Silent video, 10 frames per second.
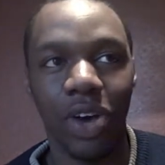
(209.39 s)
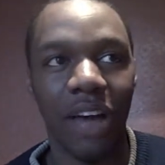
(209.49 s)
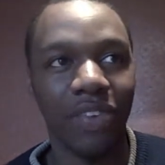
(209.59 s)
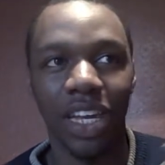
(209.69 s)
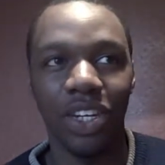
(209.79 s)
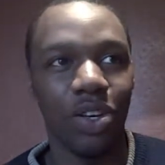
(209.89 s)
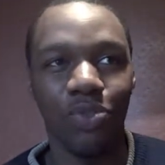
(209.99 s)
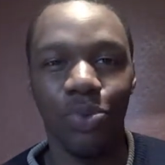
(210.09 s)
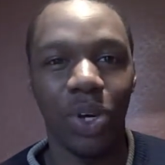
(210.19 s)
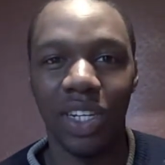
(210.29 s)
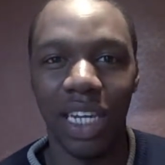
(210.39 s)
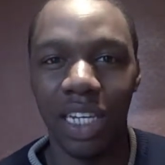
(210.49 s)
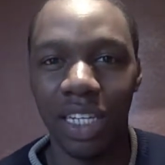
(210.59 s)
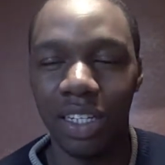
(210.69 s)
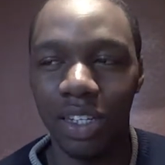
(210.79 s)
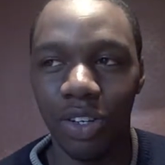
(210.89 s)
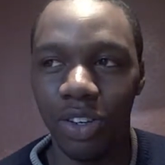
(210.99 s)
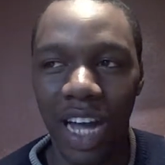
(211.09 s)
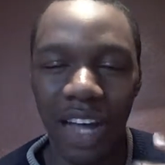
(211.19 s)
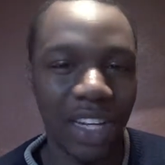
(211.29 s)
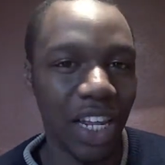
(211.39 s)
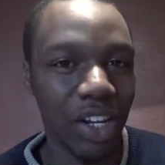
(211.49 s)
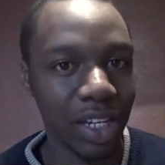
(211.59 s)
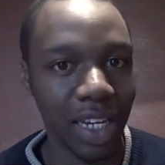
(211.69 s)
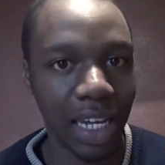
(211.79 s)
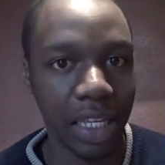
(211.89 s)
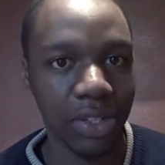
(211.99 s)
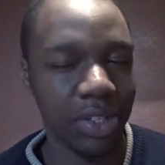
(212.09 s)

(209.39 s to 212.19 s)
have an idea of what they or how they look like,